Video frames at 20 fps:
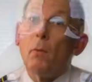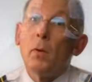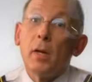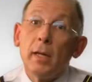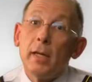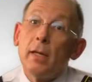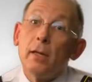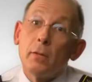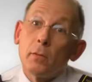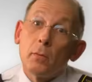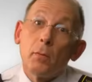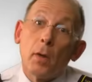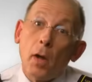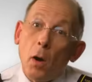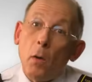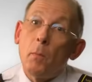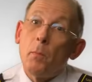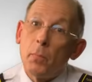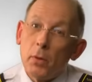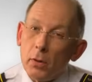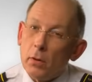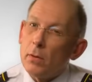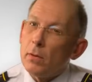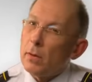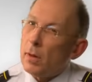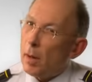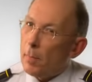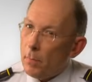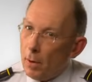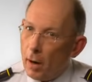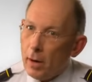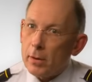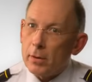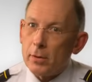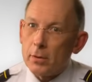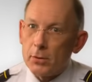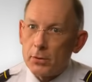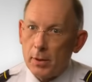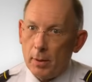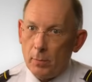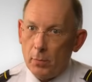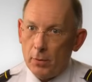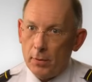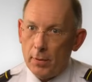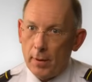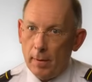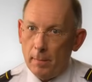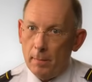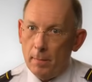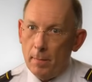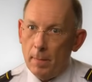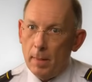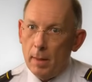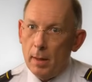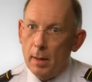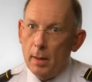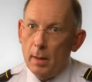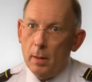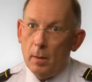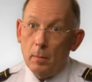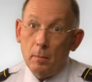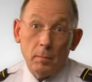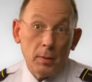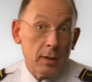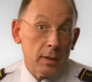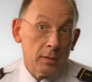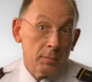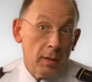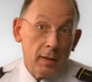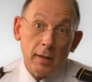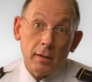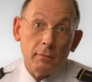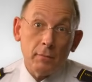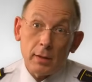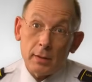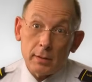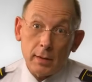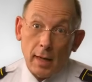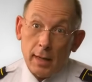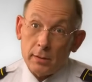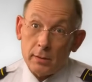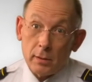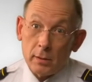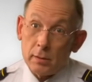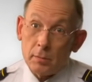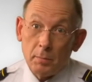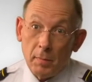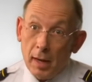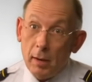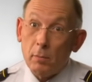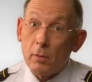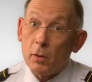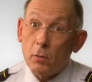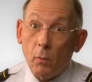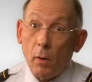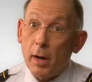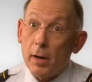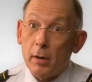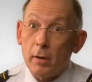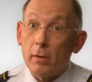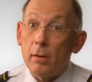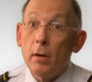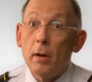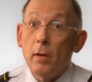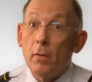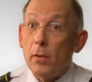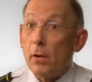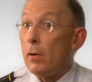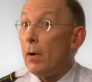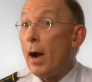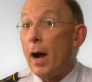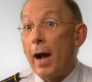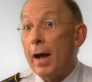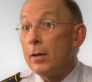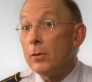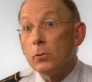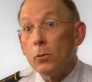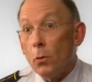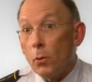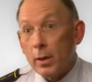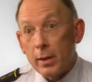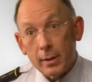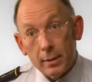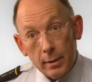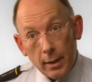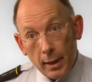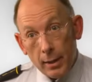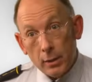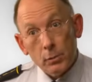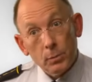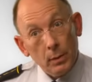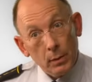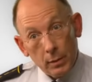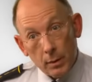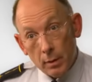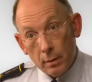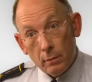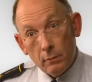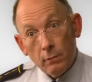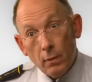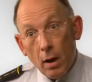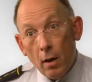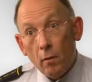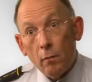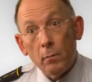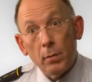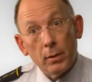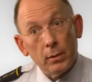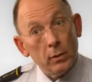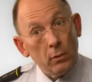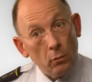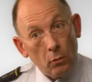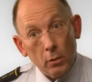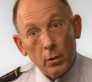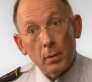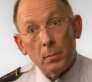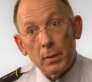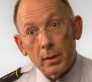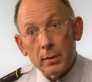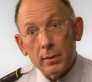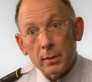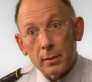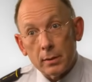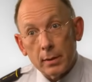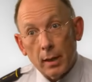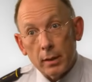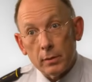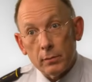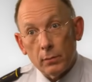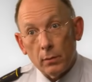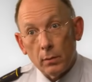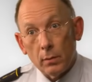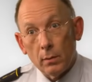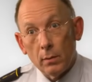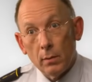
we need to help build a partnership with them. Because many of these cases may require their ongoing engagement and involvement in order to be successful.